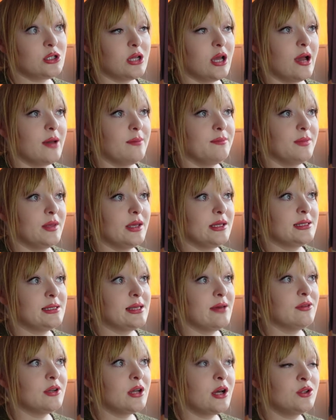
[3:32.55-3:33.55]
It's
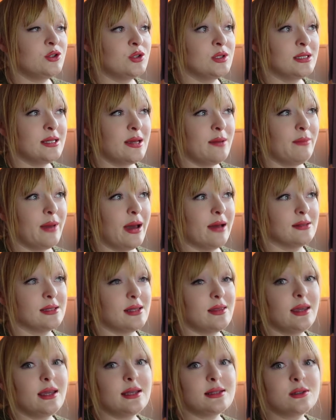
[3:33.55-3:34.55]
£710. I
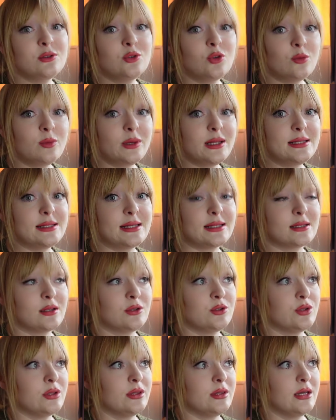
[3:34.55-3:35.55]
think it's normally
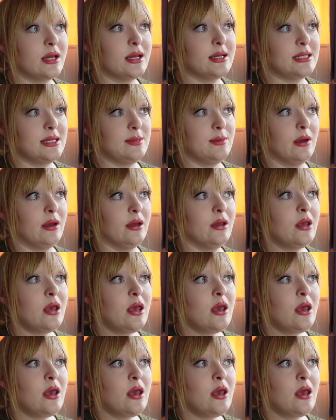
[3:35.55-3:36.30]
£630, but